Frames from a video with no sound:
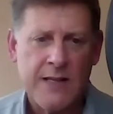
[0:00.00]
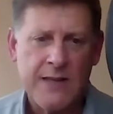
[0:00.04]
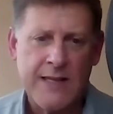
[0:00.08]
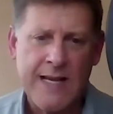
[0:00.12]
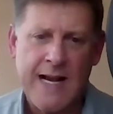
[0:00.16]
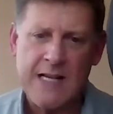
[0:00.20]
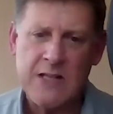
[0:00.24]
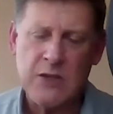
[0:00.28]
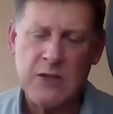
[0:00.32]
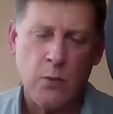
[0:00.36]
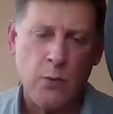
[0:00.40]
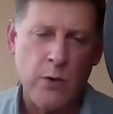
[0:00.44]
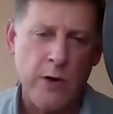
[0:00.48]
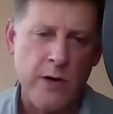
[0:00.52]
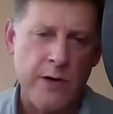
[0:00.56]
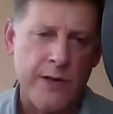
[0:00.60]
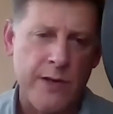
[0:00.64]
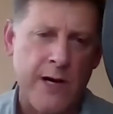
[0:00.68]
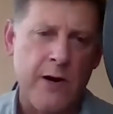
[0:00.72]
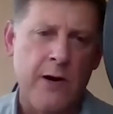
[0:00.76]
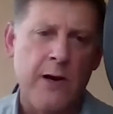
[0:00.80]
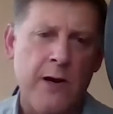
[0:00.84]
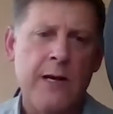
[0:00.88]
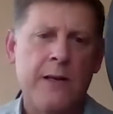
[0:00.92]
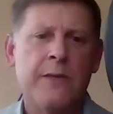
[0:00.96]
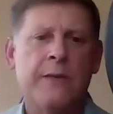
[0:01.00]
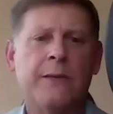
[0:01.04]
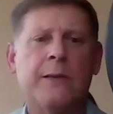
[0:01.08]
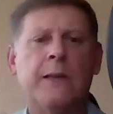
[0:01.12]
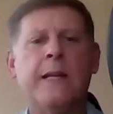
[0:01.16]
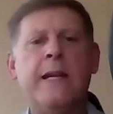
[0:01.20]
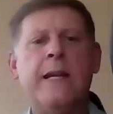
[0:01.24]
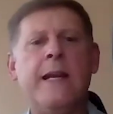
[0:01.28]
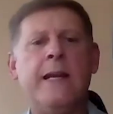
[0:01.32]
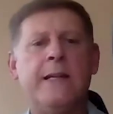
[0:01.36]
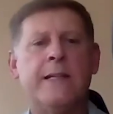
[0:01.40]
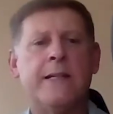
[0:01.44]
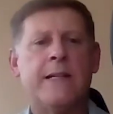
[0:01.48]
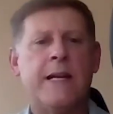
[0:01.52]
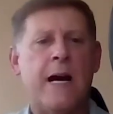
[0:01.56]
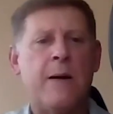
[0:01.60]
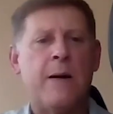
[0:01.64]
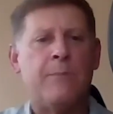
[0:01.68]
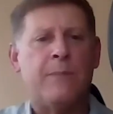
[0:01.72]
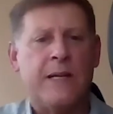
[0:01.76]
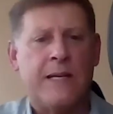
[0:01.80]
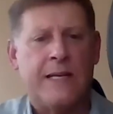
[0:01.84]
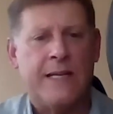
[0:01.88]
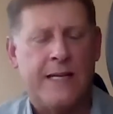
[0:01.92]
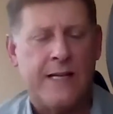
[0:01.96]
That's where they're leaning
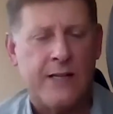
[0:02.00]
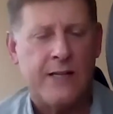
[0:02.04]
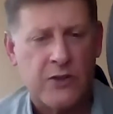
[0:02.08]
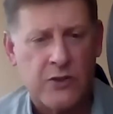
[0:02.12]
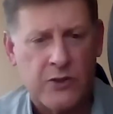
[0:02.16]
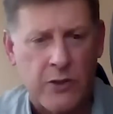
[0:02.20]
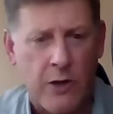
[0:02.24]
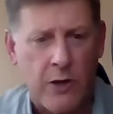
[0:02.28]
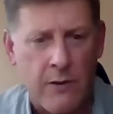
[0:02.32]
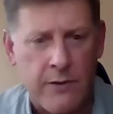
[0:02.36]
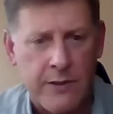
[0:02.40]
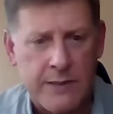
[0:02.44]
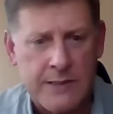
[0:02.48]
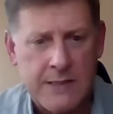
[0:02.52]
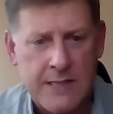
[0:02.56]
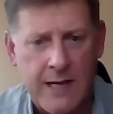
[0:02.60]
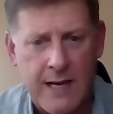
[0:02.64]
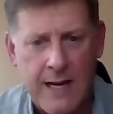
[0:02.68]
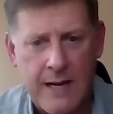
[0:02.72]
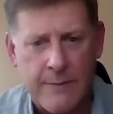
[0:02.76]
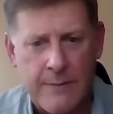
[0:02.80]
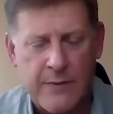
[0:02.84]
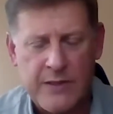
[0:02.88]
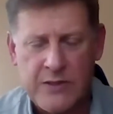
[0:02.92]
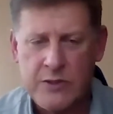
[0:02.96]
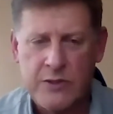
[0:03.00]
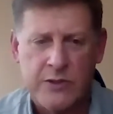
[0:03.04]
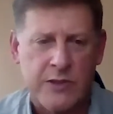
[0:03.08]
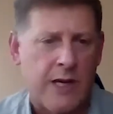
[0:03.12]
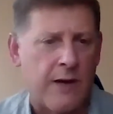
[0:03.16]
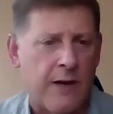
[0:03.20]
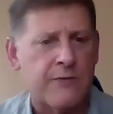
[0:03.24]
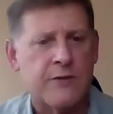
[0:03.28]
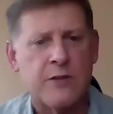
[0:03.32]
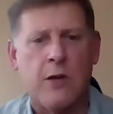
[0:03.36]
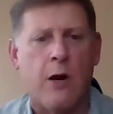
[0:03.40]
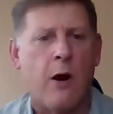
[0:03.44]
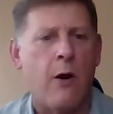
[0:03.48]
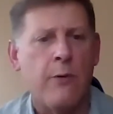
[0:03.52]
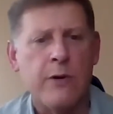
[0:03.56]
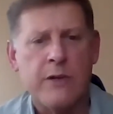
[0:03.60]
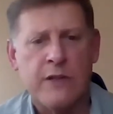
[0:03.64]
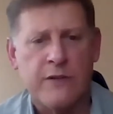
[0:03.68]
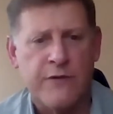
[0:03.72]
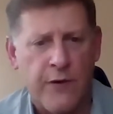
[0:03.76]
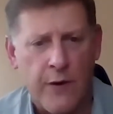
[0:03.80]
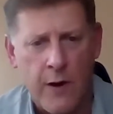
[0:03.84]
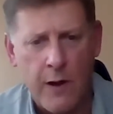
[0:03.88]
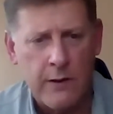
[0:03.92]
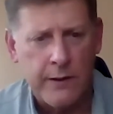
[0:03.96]
up against all the time and stuff's
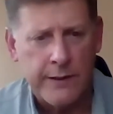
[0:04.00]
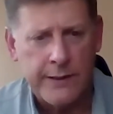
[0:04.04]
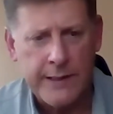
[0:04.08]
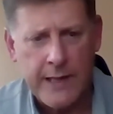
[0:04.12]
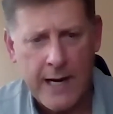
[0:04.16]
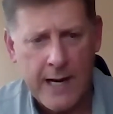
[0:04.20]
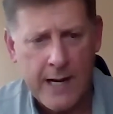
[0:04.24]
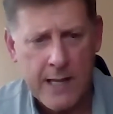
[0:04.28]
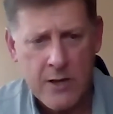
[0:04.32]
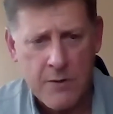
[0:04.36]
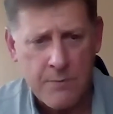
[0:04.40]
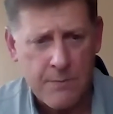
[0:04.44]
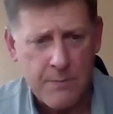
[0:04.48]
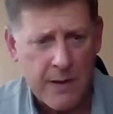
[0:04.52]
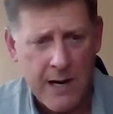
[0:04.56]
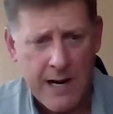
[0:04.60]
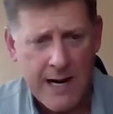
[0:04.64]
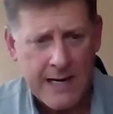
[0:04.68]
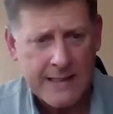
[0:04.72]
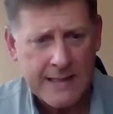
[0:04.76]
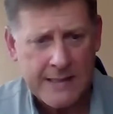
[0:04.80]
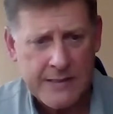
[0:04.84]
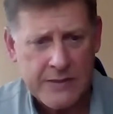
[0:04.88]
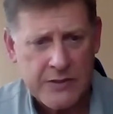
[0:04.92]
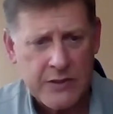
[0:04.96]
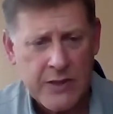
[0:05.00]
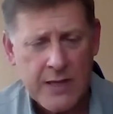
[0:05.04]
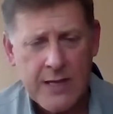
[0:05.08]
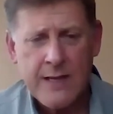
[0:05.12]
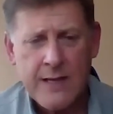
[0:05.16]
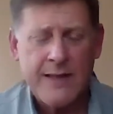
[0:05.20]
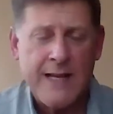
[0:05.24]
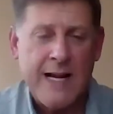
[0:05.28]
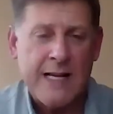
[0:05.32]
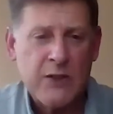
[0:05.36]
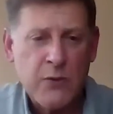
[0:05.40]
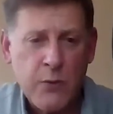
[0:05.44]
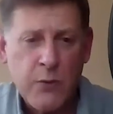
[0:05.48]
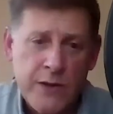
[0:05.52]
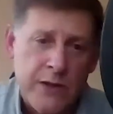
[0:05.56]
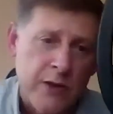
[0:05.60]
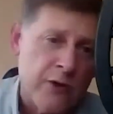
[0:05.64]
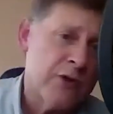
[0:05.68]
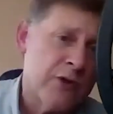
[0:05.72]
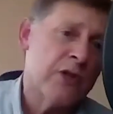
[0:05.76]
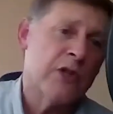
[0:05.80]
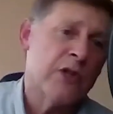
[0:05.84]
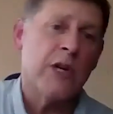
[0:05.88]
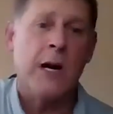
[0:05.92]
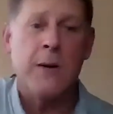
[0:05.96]
always falling out of their pockets. That's when
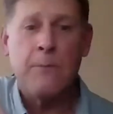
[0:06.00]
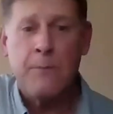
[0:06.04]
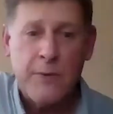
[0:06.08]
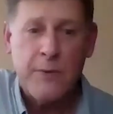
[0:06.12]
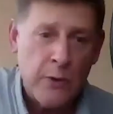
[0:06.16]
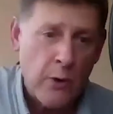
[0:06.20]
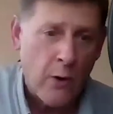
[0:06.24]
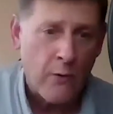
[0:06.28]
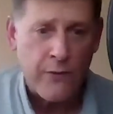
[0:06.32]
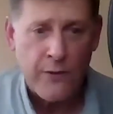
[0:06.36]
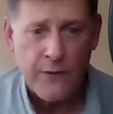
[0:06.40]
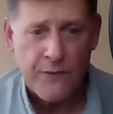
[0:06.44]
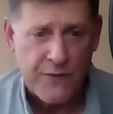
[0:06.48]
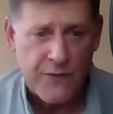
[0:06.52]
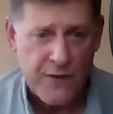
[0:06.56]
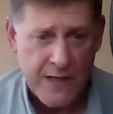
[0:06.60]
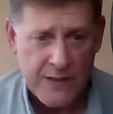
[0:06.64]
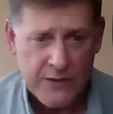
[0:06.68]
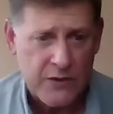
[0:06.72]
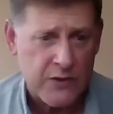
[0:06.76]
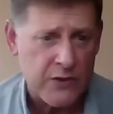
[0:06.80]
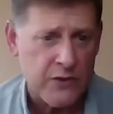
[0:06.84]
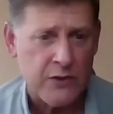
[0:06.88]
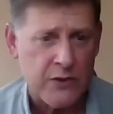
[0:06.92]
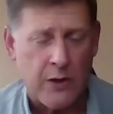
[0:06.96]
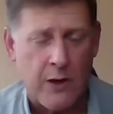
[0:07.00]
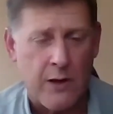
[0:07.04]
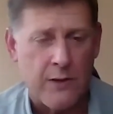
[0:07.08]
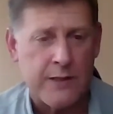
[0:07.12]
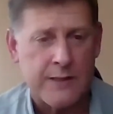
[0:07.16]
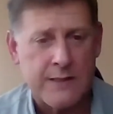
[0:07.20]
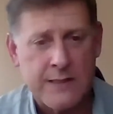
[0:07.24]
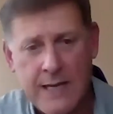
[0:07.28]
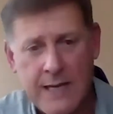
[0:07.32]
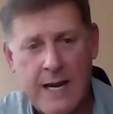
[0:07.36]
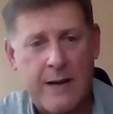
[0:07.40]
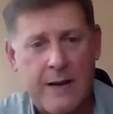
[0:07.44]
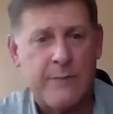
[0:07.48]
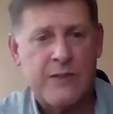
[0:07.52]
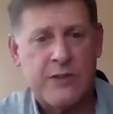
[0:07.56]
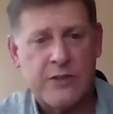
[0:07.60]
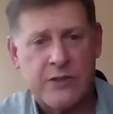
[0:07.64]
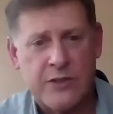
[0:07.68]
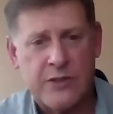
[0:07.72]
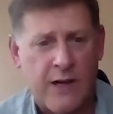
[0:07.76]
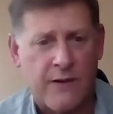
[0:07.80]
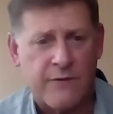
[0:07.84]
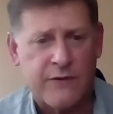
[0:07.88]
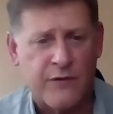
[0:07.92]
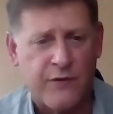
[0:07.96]
they're jumping over fences all the time and
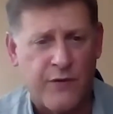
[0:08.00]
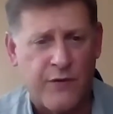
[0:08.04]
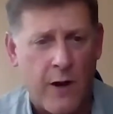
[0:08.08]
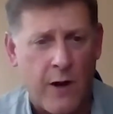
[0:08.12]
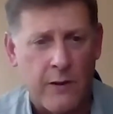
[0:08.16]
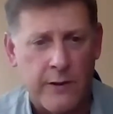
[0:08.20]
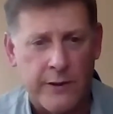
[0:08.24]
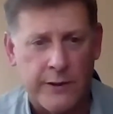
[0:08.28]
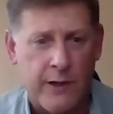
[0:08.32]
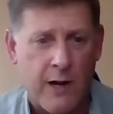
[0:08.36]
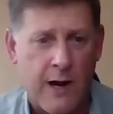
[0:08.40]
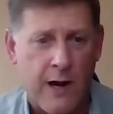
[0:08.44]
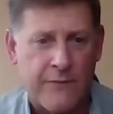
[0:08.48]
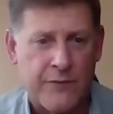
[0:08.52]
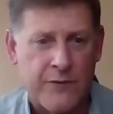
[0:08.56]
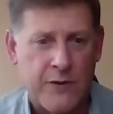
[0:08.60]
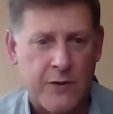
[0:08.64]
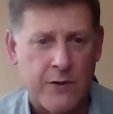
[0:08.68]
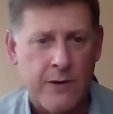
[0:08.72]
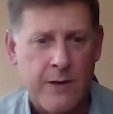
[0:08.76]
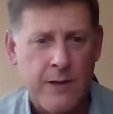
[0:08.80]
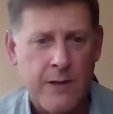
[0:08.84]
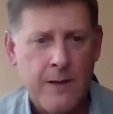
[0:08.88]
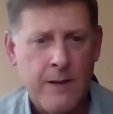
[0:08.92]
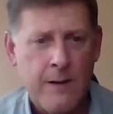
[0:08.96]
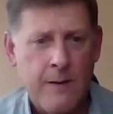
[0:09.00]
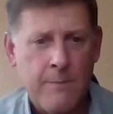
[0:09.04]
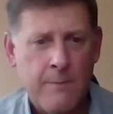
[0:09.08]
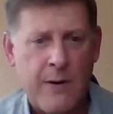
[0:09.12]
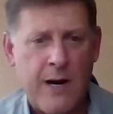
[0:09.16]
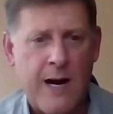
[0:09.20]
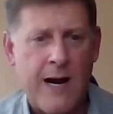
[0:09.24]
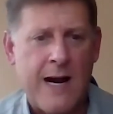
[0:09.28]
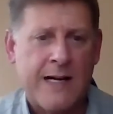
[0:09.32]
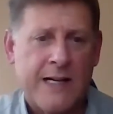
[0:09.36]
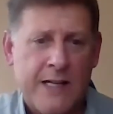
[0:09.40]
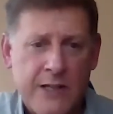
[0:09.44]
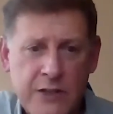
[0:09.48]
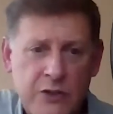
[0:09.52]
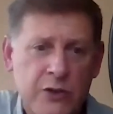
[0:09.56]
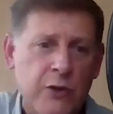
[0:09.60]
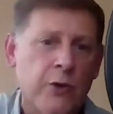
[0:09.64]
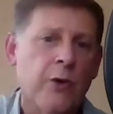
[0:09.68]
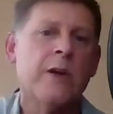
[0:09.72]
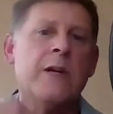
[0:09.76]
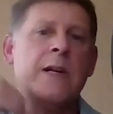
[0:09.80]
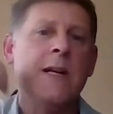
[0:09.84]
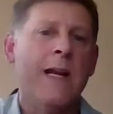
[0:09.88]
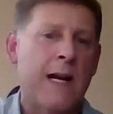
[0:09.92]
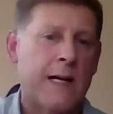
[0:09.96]
stuff's falling off their pockets
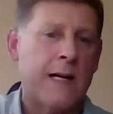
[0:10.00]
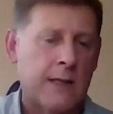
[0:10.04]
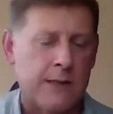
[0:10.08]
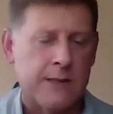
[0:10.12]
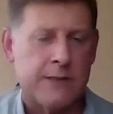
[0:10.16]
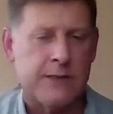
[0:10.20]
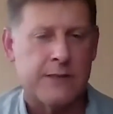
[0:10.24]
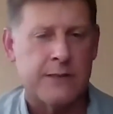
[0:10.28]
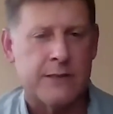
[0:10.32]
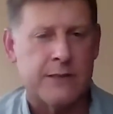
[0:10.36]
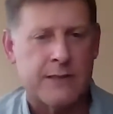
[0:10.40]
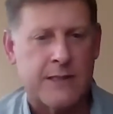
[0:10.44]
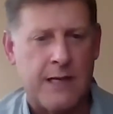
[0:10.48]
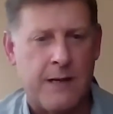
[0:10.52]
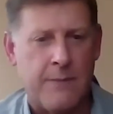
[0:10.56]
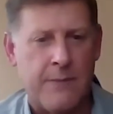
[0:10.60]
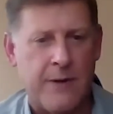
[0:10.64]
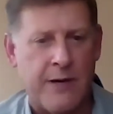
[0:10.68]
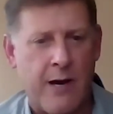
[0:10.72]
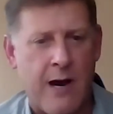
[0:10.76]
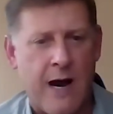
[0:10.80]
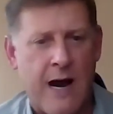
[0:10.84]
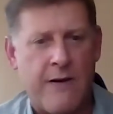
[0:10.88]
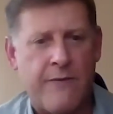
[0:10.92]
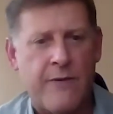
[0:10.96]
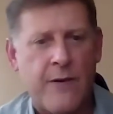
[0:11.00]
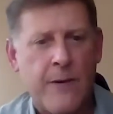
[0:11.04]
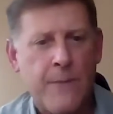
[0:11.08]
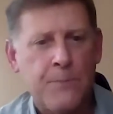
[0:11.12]
or a necklace is coming off.